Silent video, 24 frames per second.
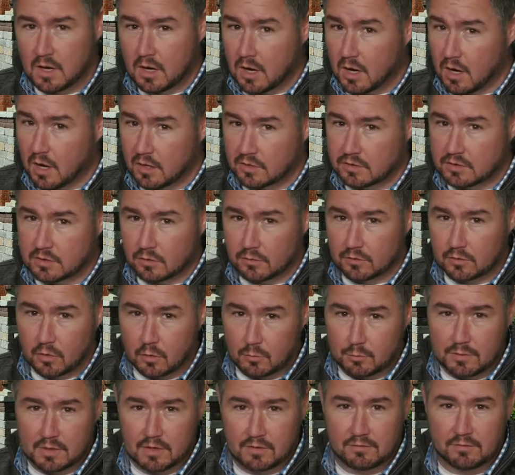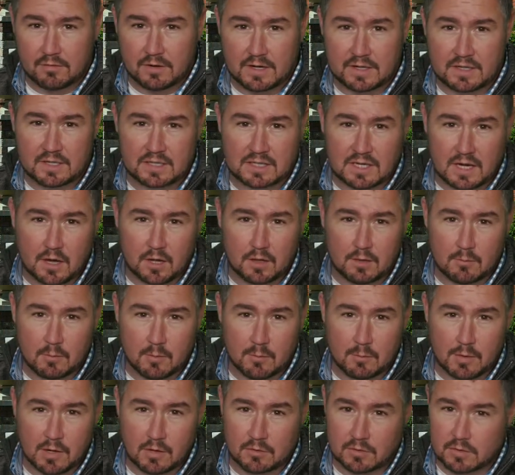Also, don't be afraid to tell them
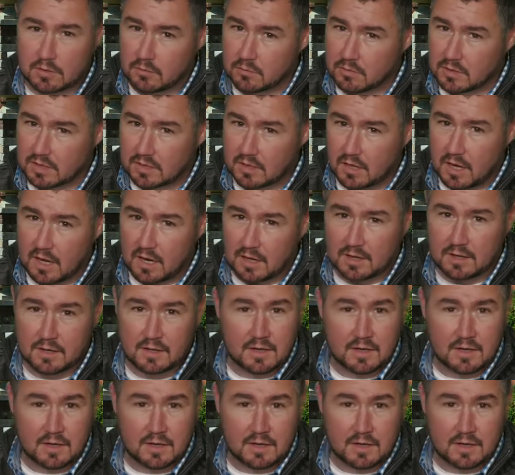about Unilock.